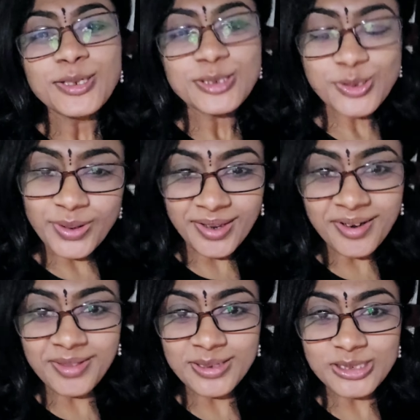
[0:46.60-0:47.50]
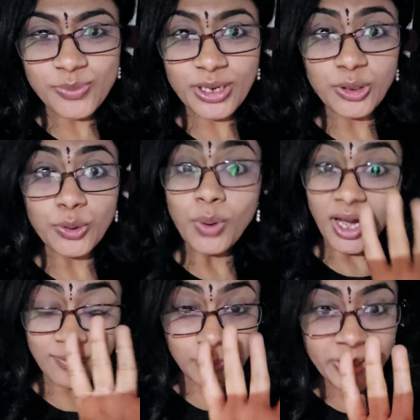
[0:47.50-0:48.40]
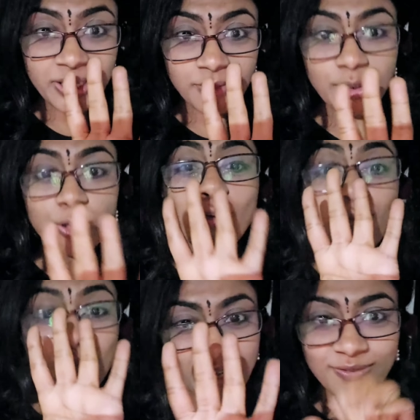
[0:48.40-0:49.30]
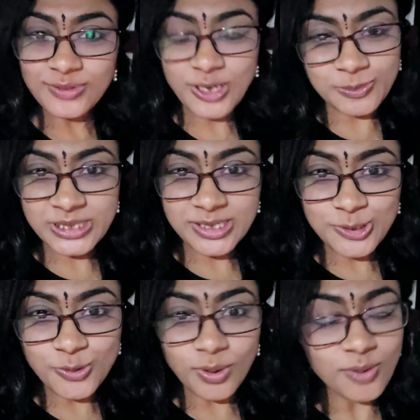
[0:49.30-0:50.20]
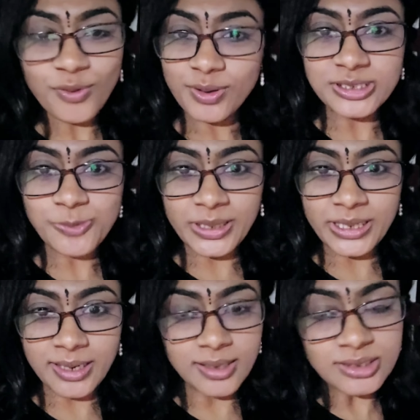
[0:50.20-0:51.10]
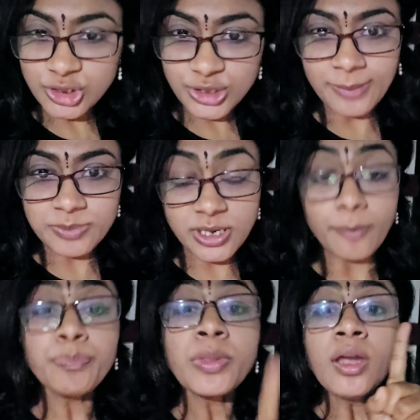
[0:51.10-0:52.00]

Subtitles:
So here in this video, I will be giving you 5 tips in total for this particular chapter.